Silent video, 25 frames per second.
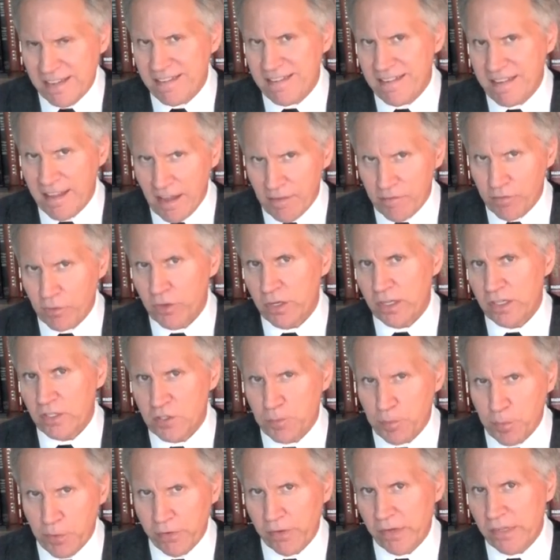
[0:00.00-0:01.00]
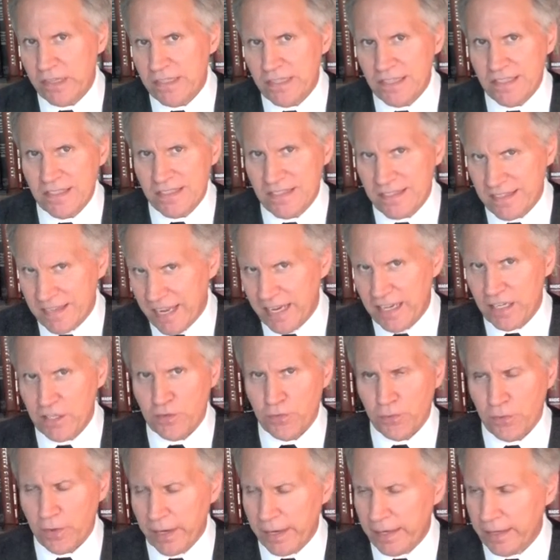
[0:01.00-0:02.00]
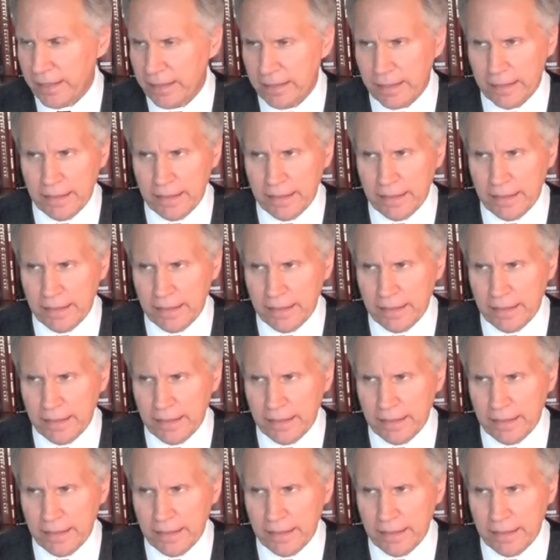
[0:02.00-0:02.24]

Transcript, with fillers: never experiences stage fright